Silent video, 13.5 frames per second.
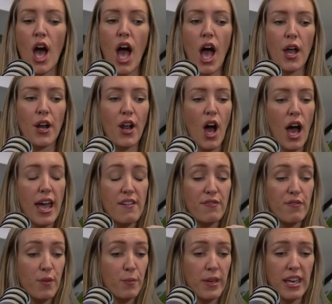And I, for
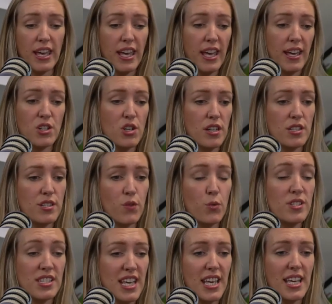me, it transformed
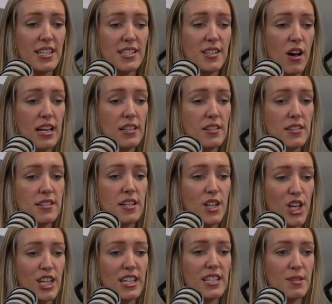sitting in silence and
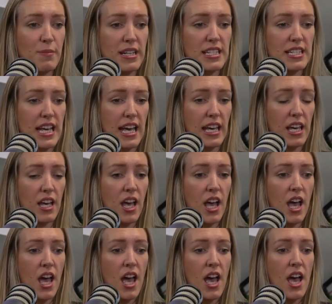learning to meditate
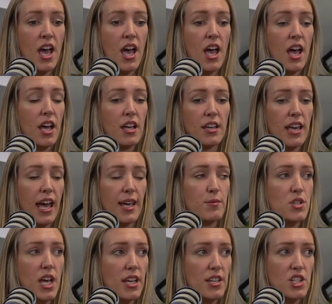game
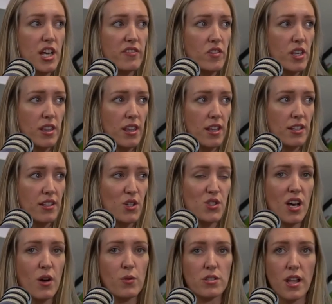changed everything because mm. yeah.
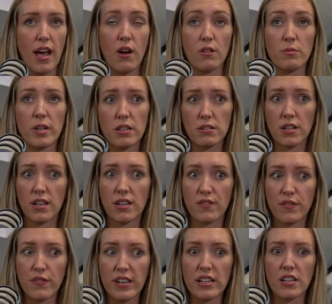I was like, oh my God, I can
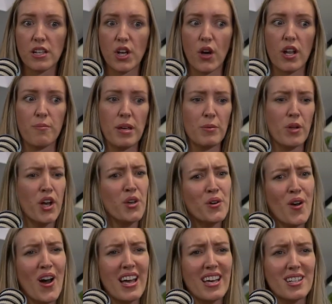feel, you know, and people go, you're
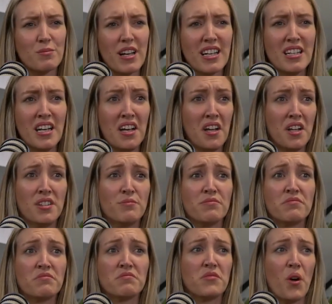right. And I'm like,
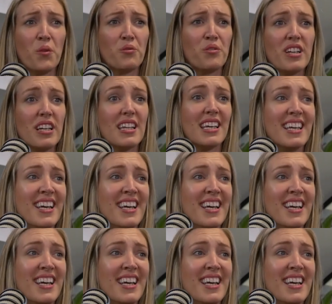not really,